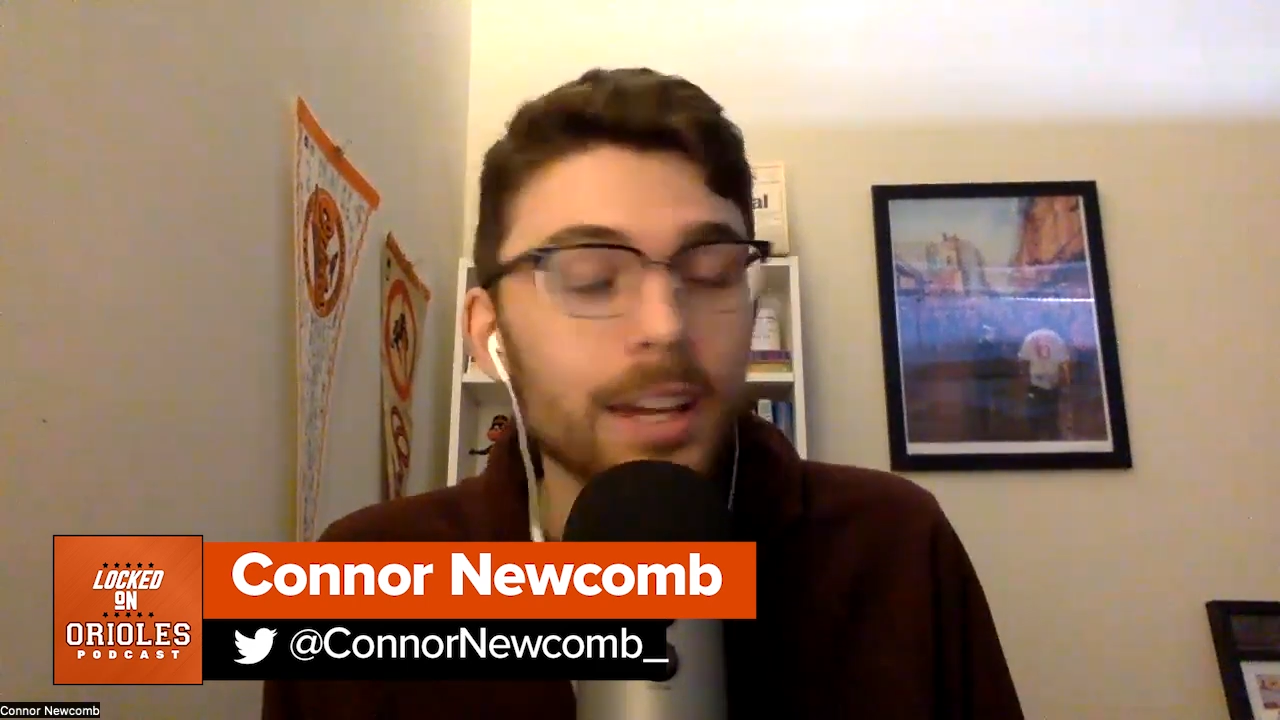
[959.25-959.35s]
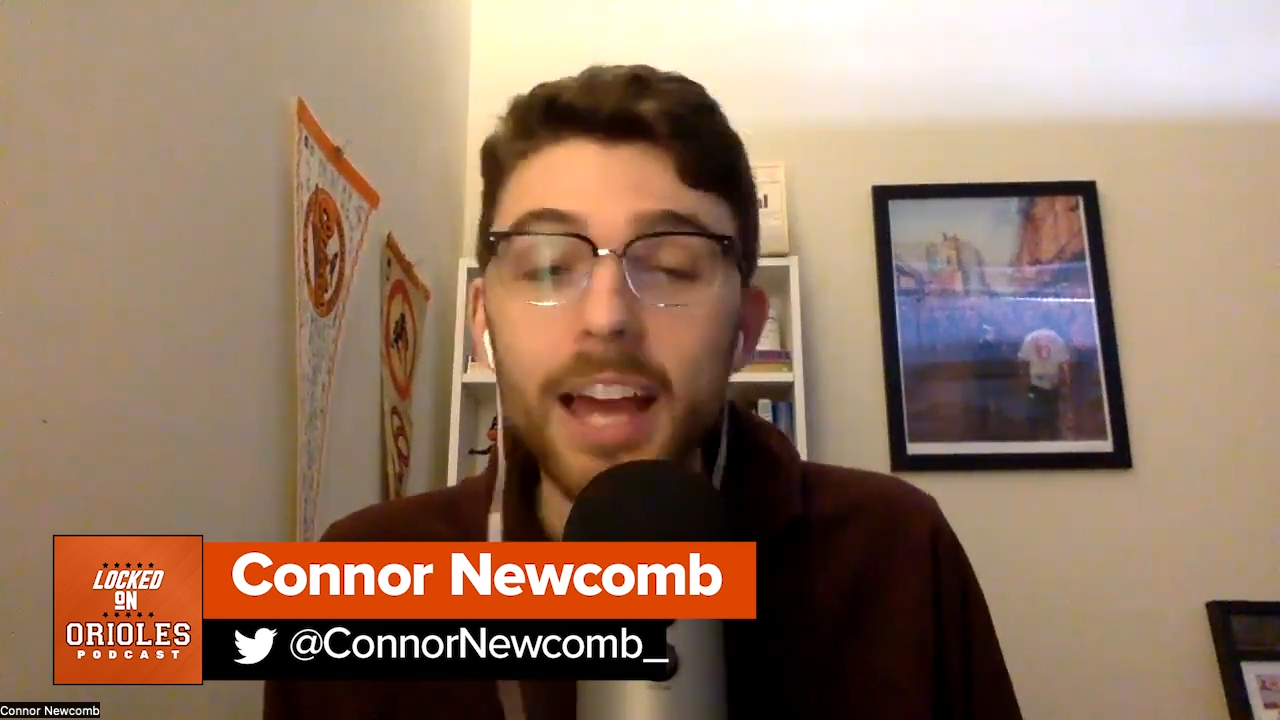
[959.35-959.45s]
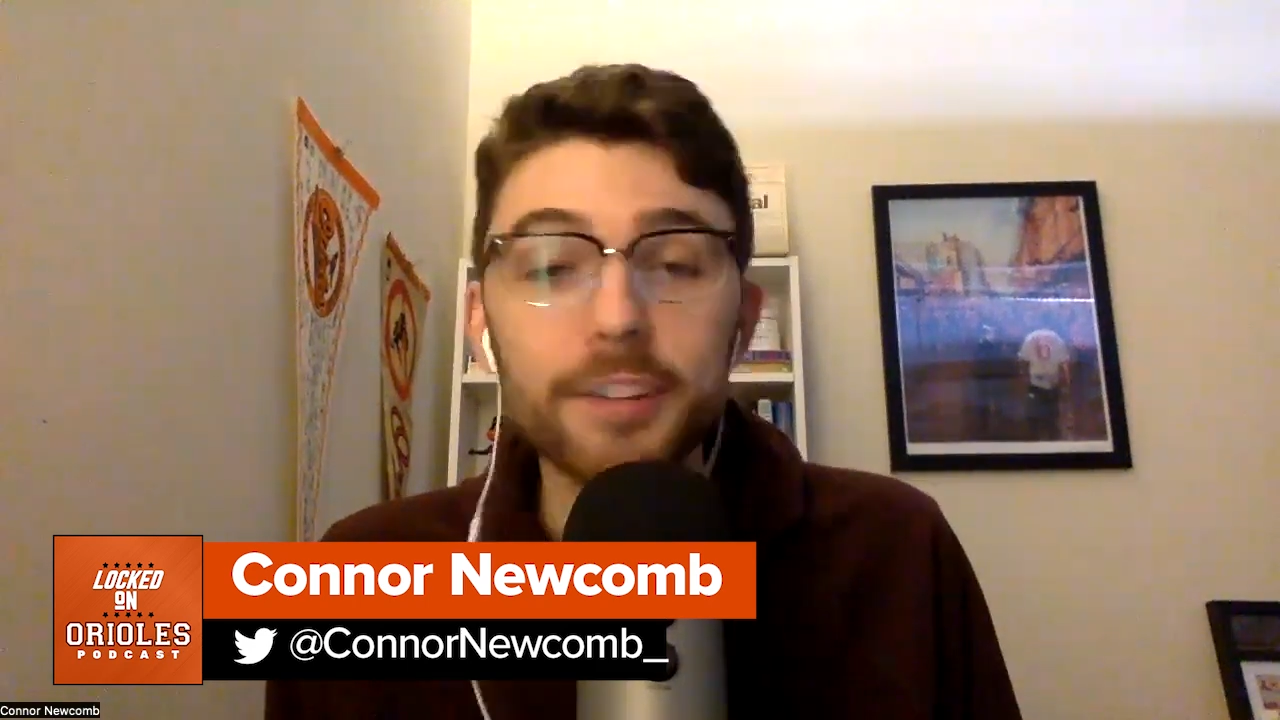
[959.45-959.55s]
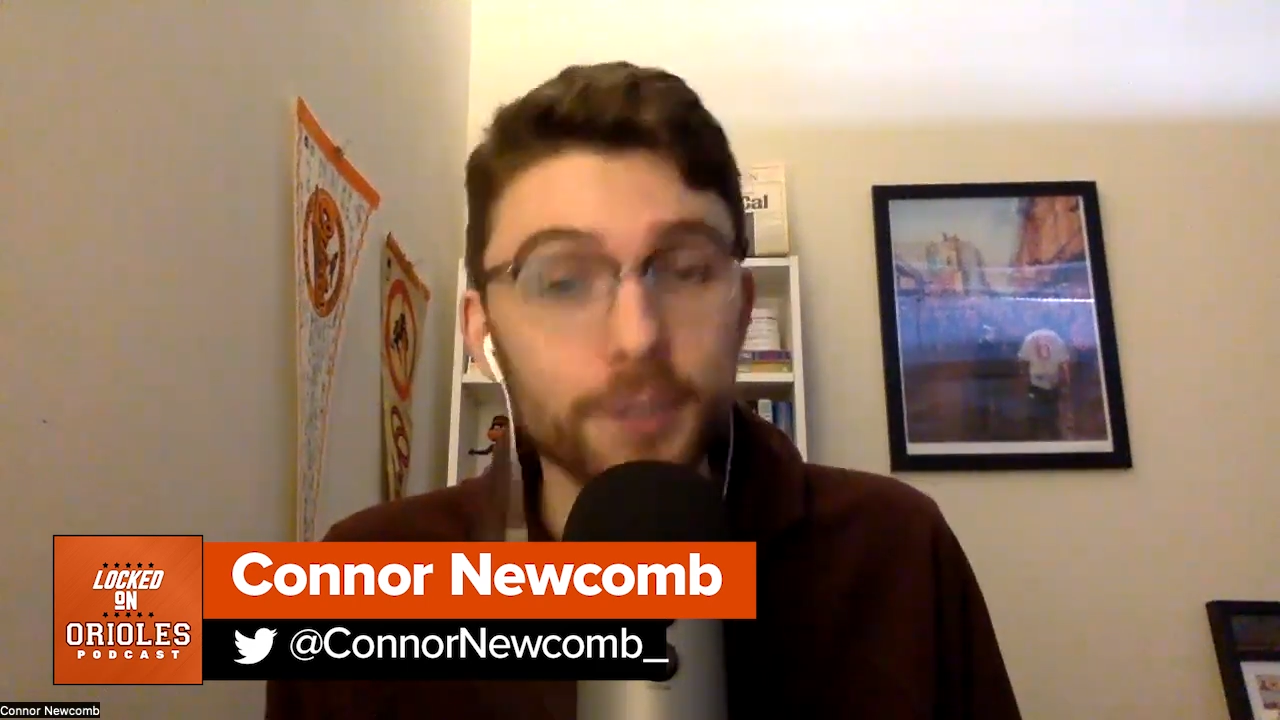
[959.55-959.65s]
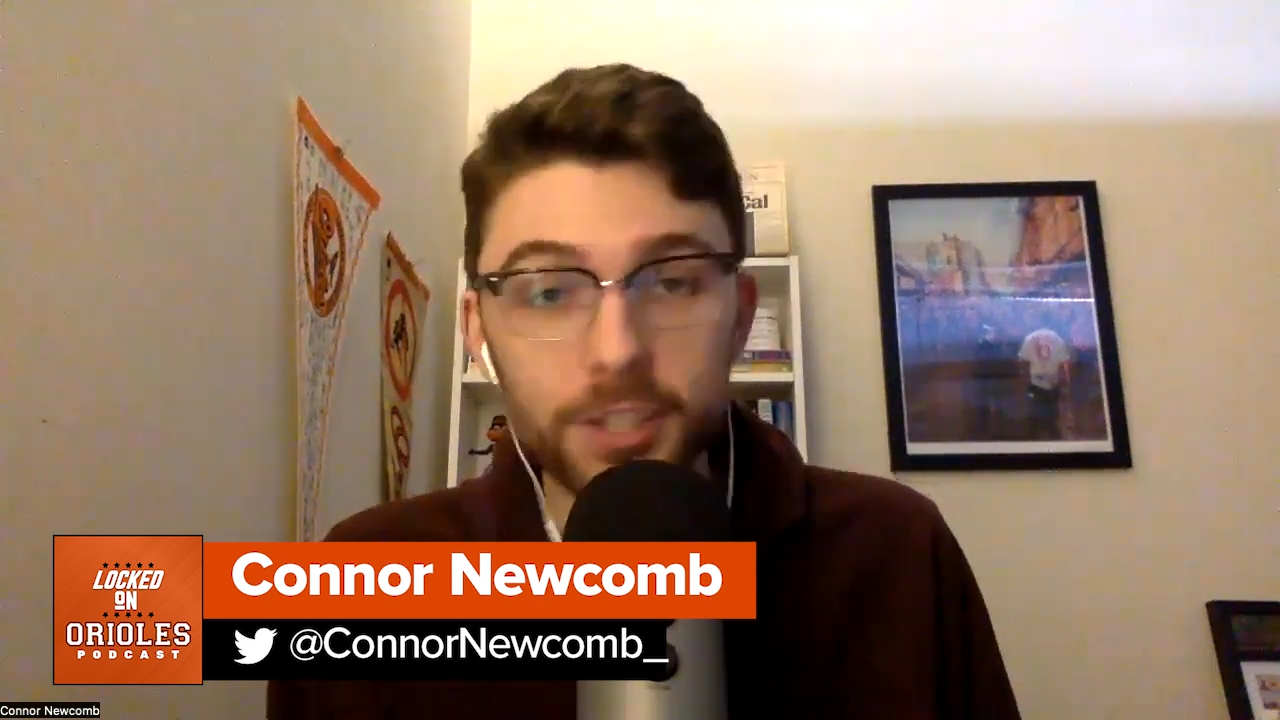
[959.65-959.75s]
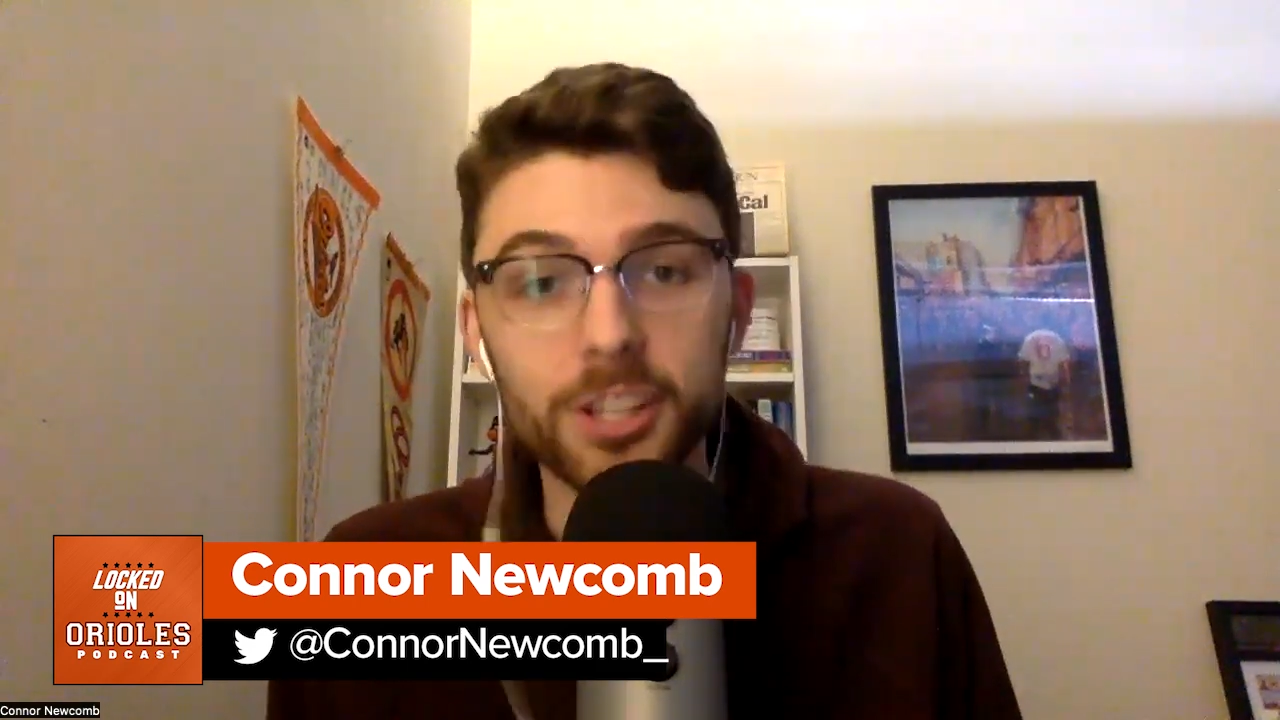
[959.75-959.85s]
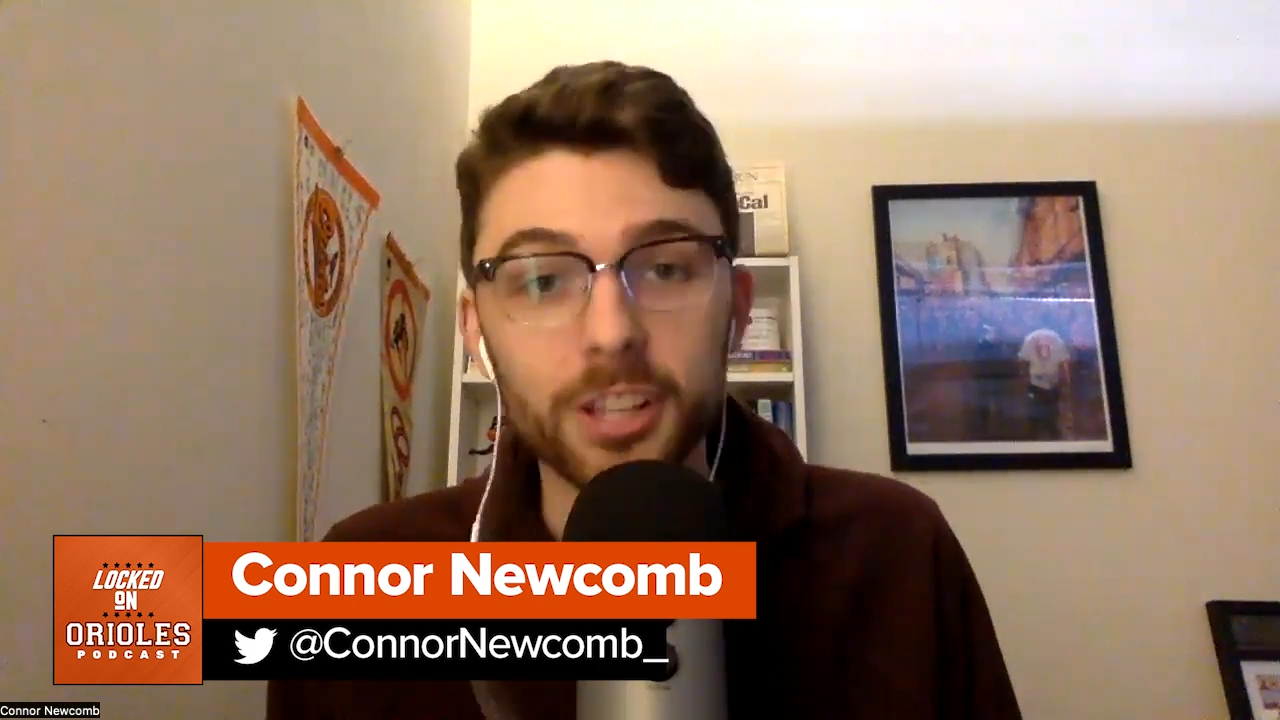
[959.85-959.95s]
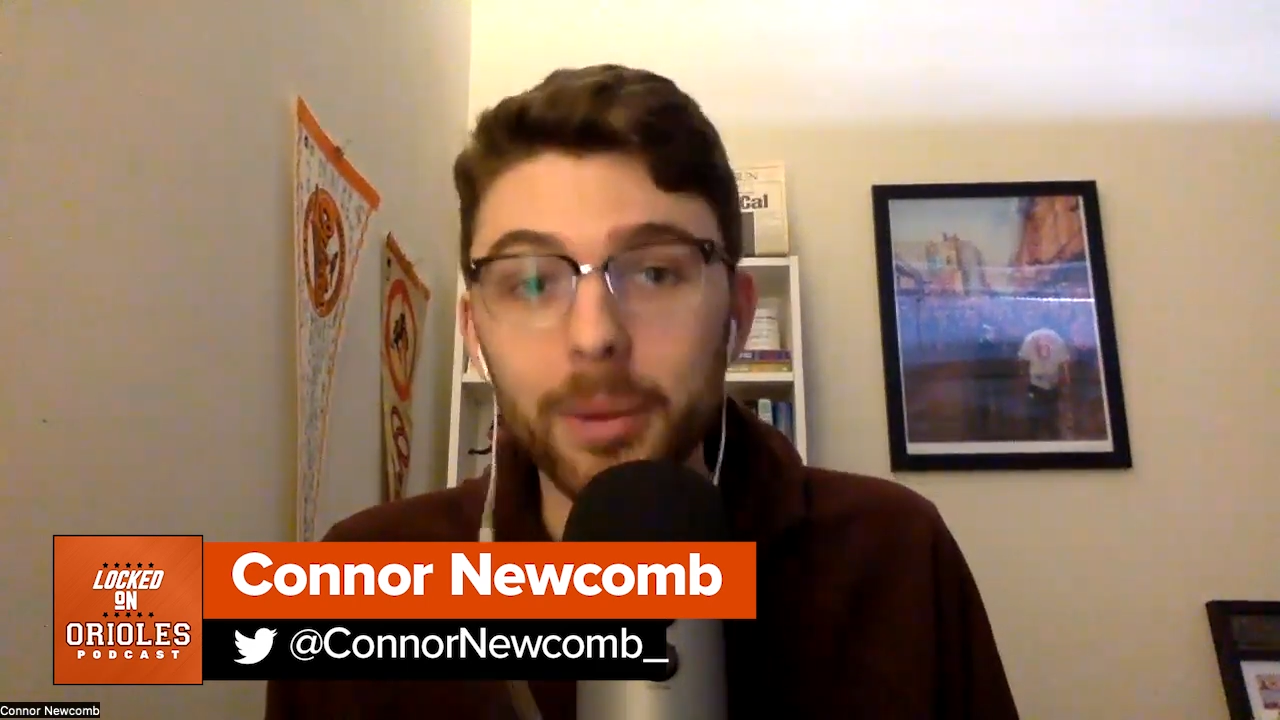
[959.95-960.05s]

as physically